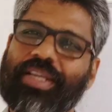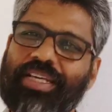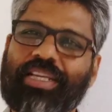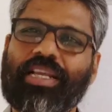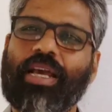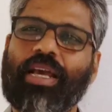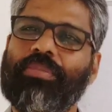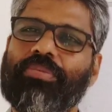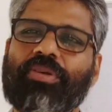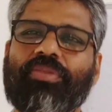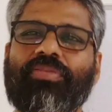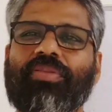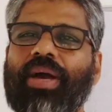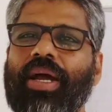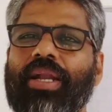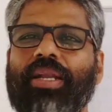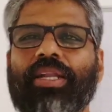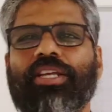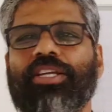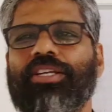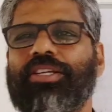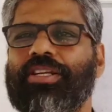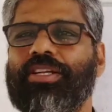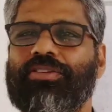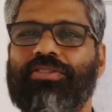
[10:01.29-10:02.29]
Three types of
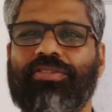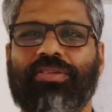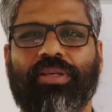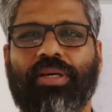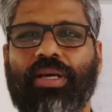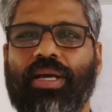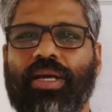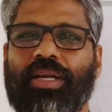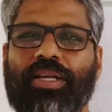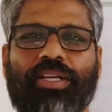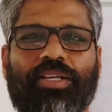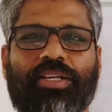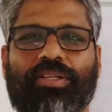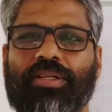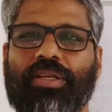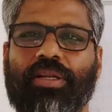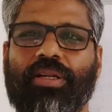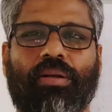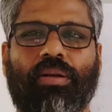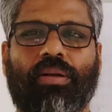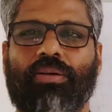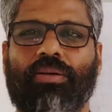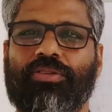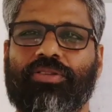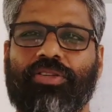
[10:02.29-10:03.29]

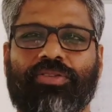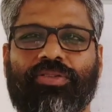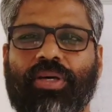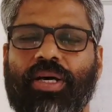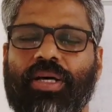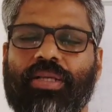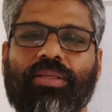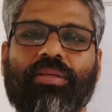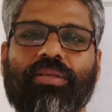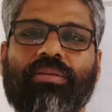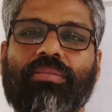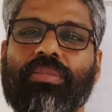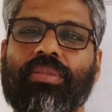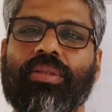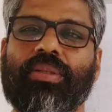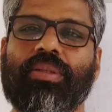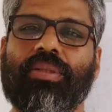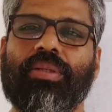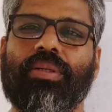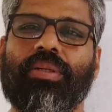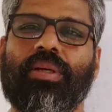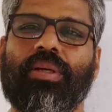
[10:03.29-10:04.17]
conditional clauses are the